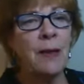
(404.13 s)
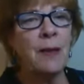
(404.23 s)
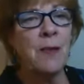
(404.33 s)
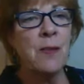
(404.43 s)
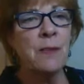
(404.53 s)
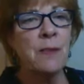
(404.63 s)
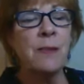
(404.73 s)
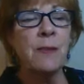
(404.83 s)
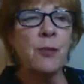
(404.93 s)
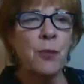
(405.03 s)
it's to
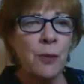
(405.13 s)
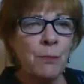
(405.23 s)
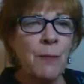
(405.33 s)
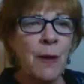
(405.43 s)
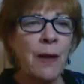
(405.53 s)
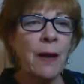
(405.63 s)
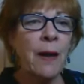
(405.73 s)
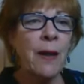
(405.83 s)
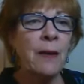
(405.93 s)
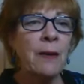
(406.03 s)
teach it.
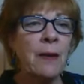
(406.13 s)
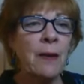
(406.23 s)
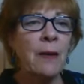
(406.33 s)
I